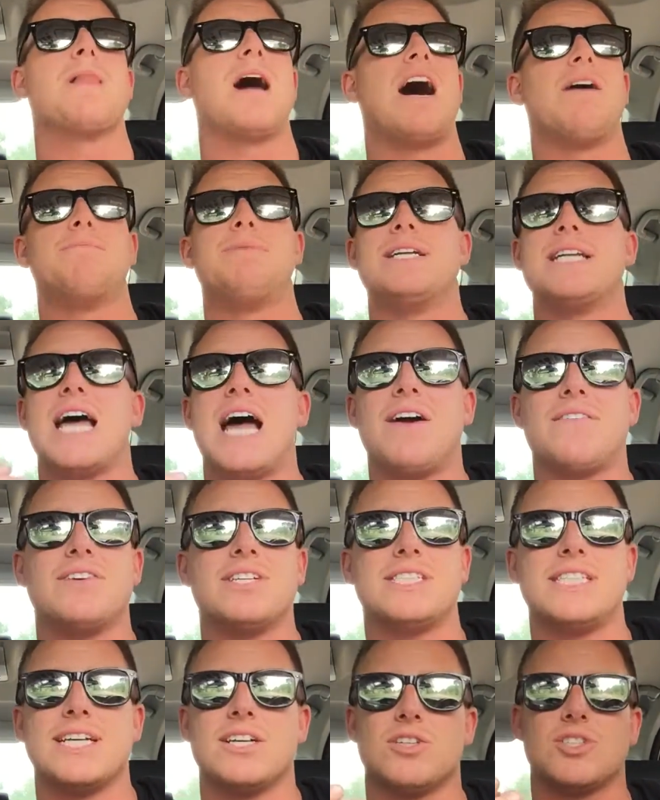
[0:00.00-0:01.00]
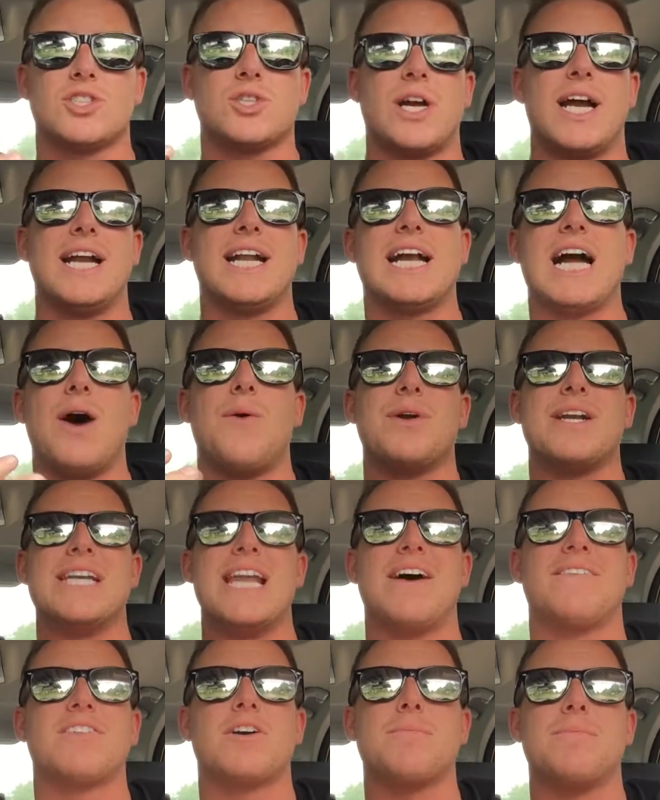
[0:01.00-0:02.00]
I've been to every single training. I would
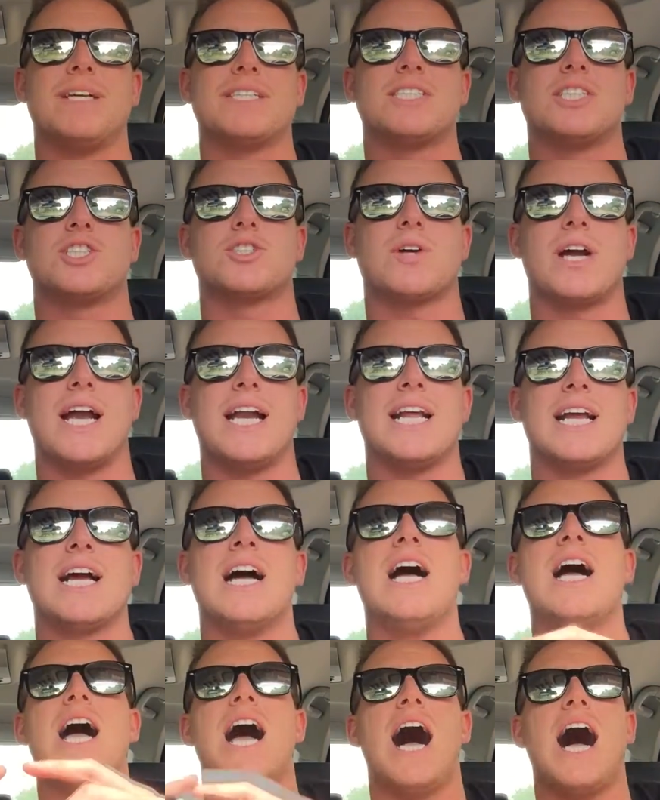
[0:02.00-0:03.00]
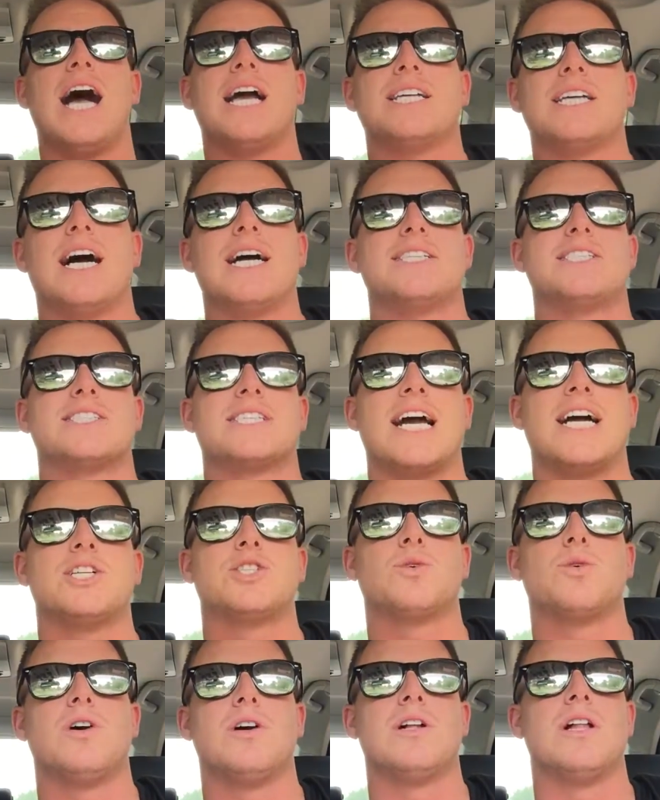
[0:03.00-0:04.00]
never miss a training. I
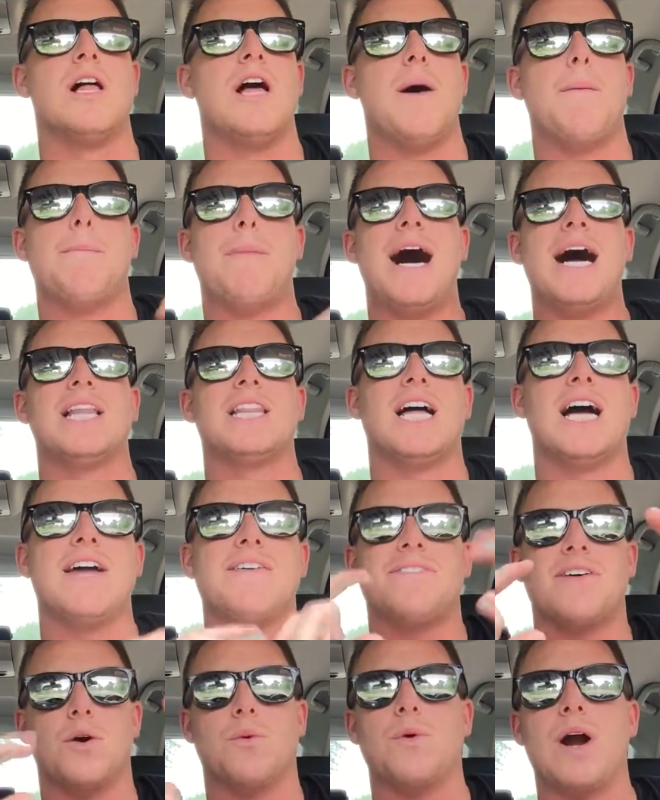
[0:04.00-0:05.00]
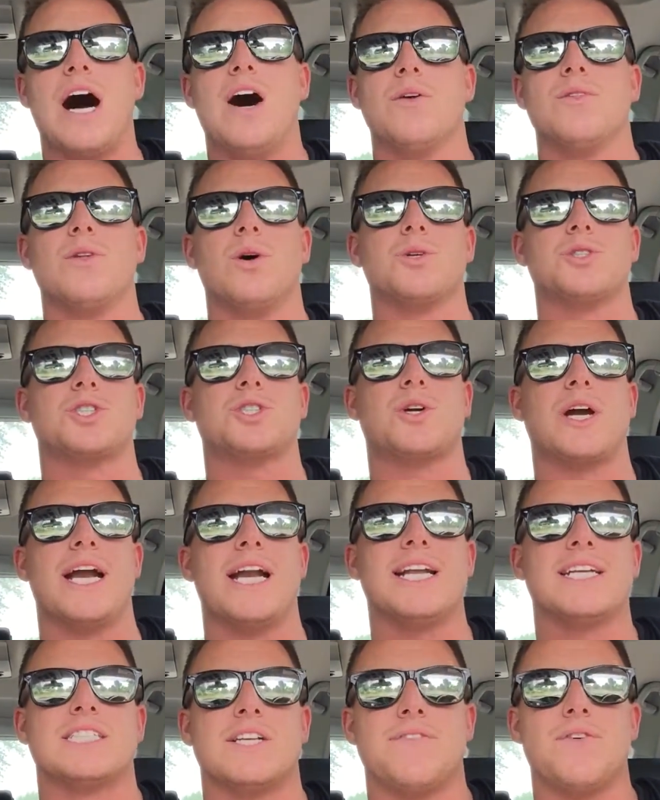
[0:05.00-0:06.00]
schedule my life around those
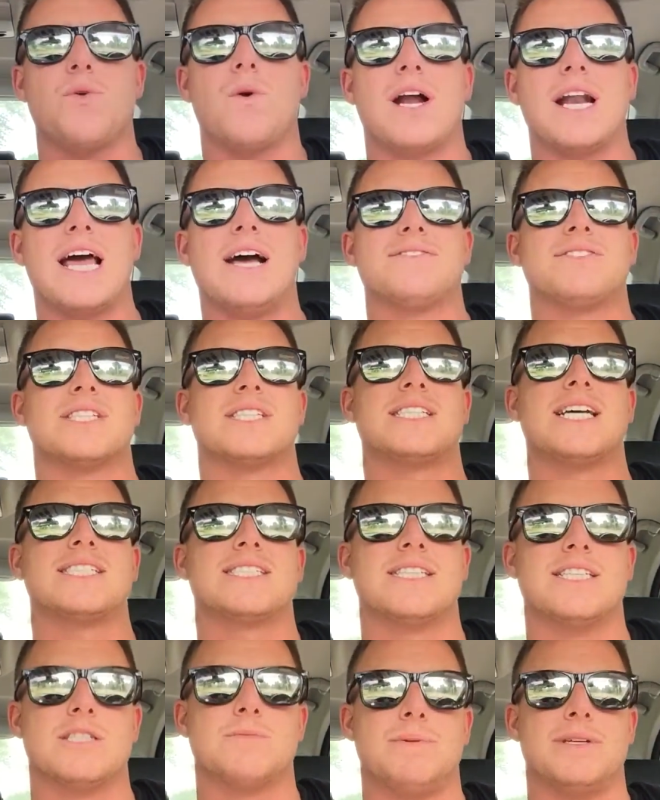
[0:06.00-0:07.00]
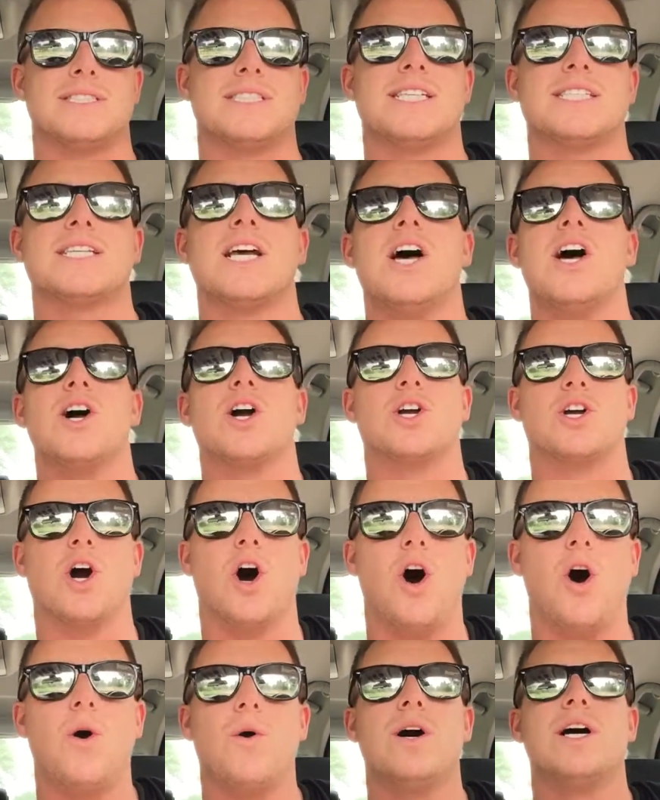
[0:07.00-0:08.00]
trainings. If you want to have success in this business,
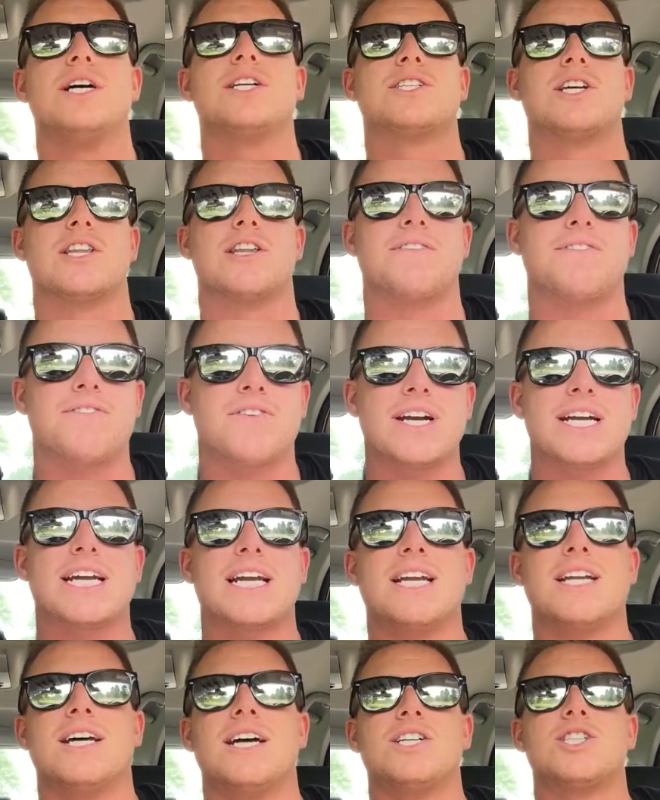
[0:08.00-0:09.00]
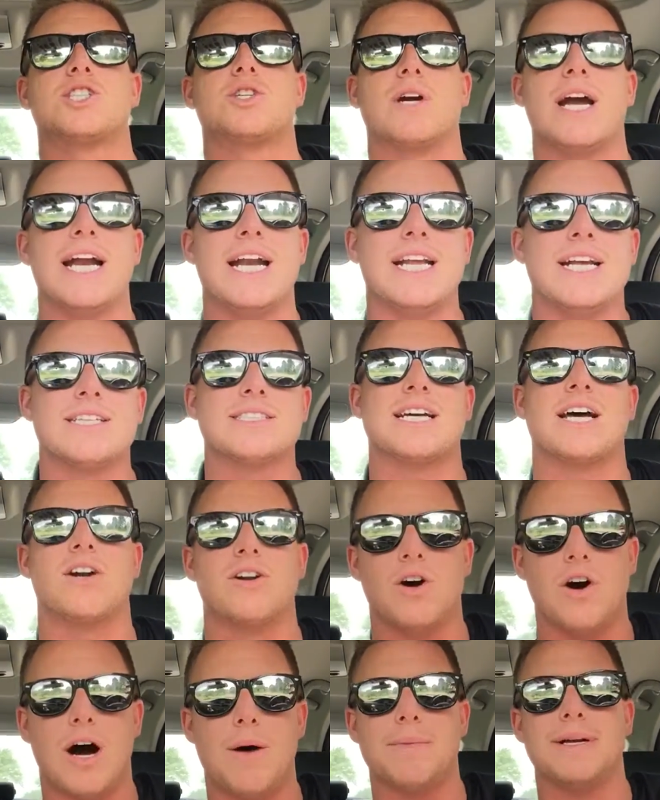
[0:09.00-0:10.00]
go to the freaking trainings. I
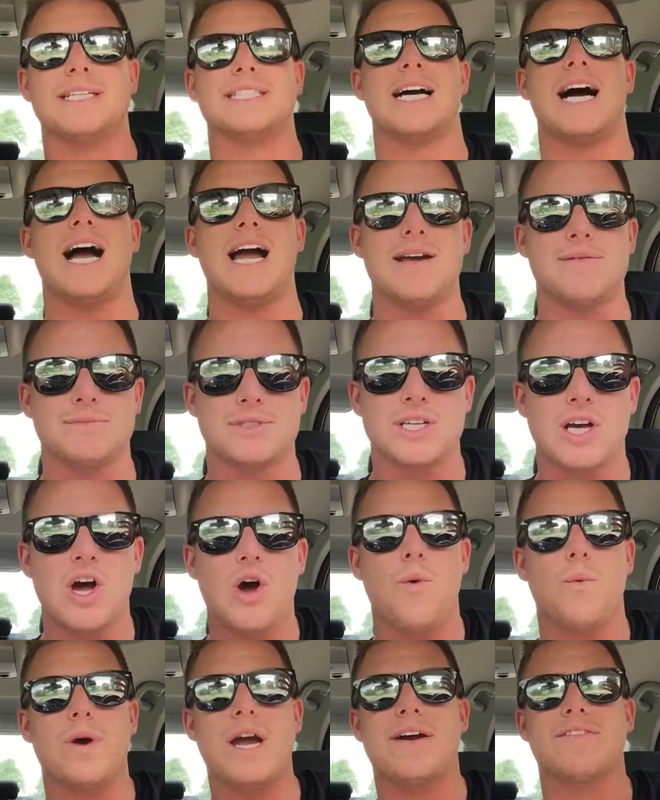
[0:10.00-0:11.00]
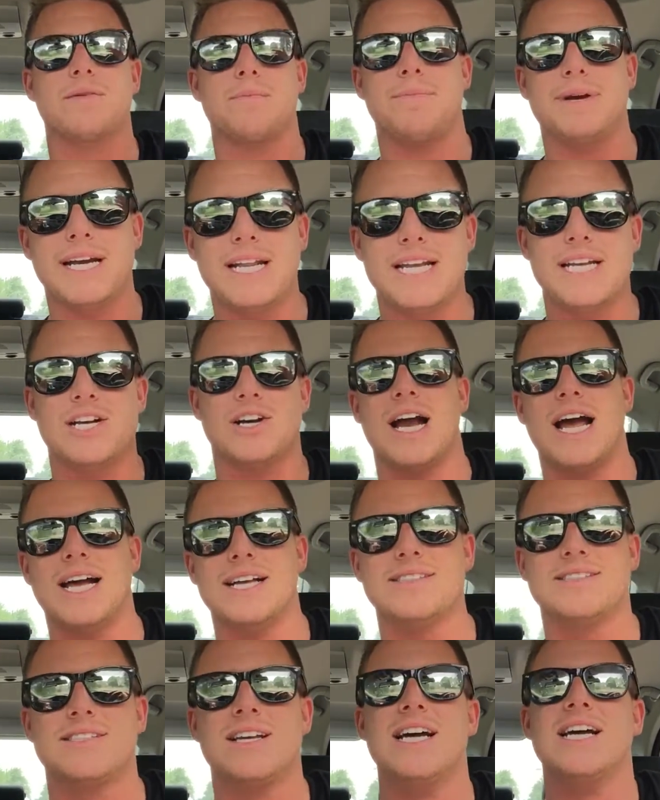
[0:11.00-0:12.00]
don't know how many times we have to beat it in your
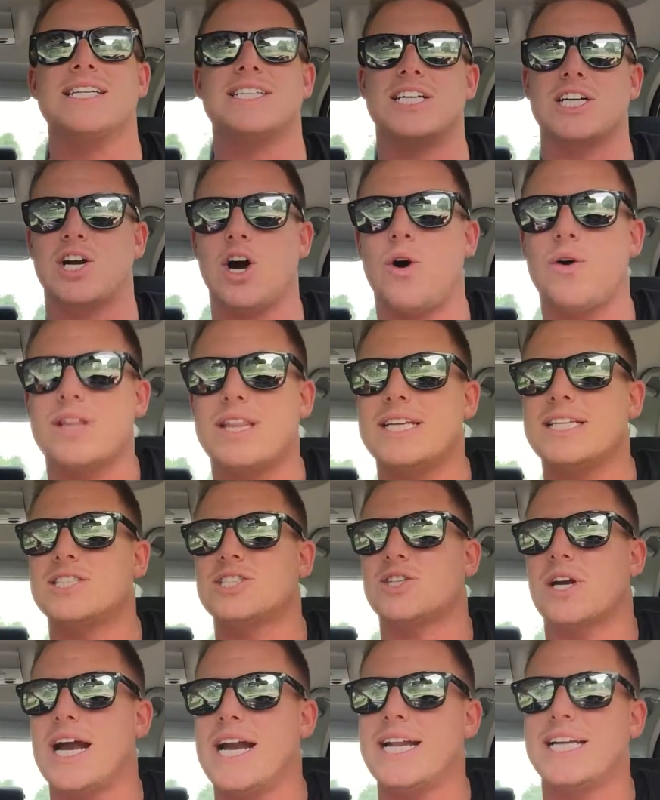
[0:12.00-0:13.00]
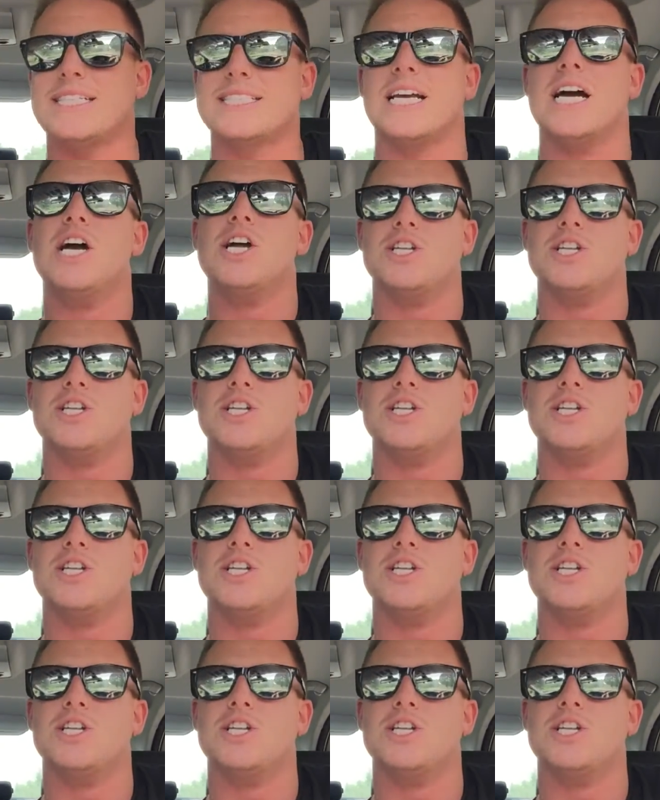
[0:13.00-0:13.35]
heads to go to these trainings.